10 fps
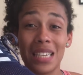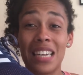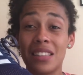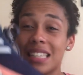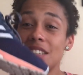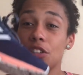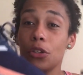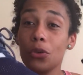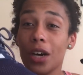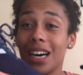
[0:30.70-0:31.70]
And these
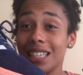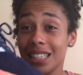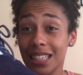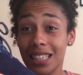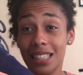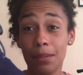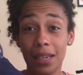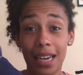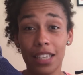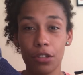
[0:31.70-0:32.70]
two kind of sit in a
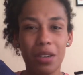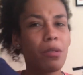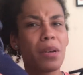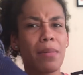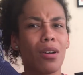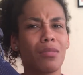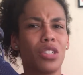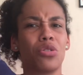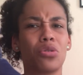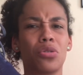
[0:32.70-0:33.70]
similar category, but people aren't
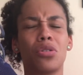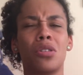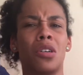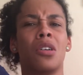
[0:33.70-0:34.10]
really sure